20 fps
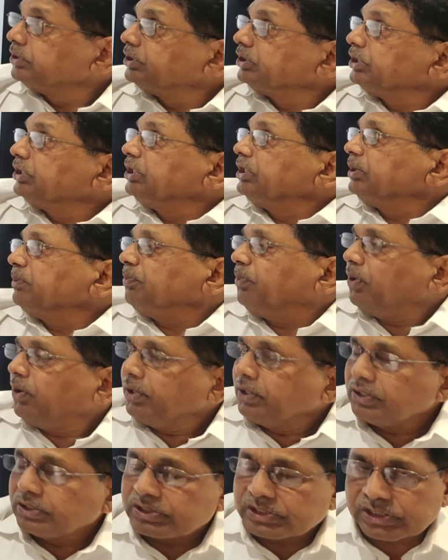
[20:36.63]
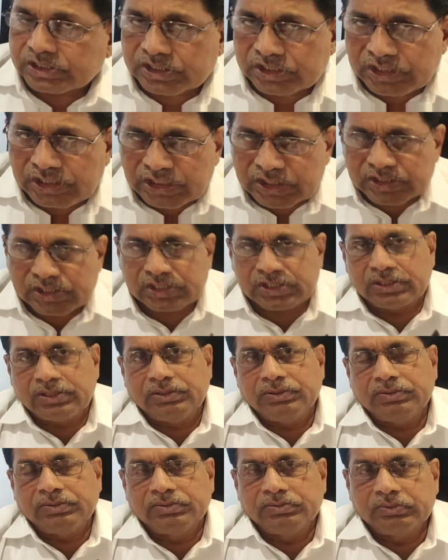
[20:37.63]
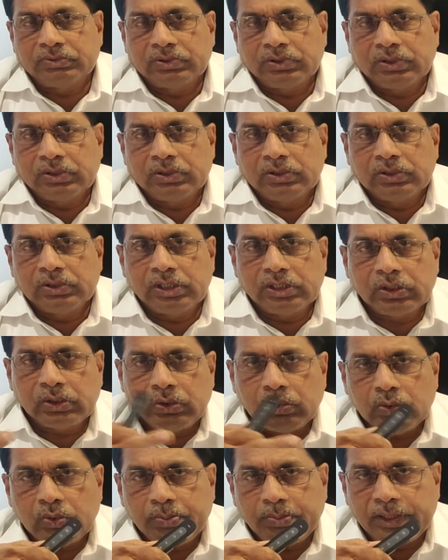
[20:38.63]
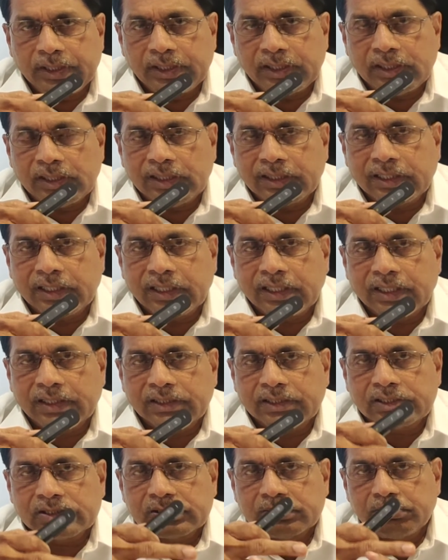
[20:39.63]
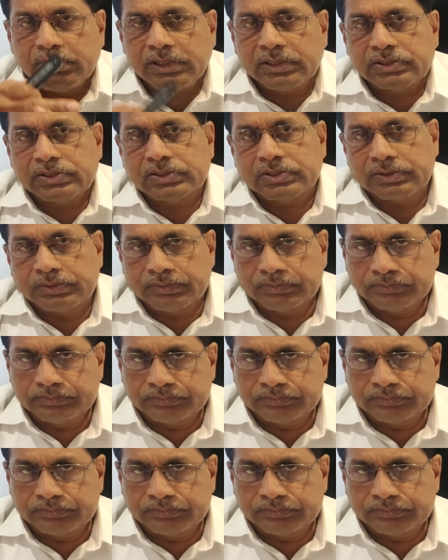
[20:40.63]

3.6, the two parental characters mixed.